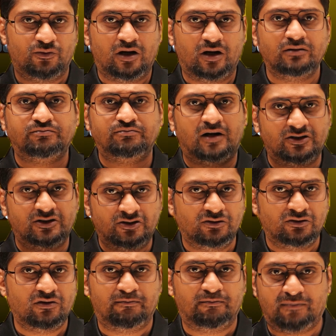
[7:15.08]
1, Part
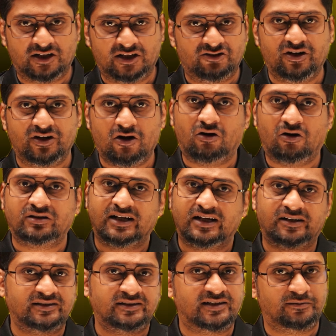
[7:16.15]
2, and Part 3. All
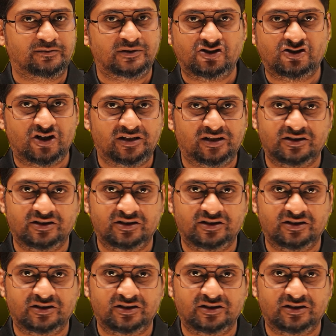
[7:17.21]
techniques has been shared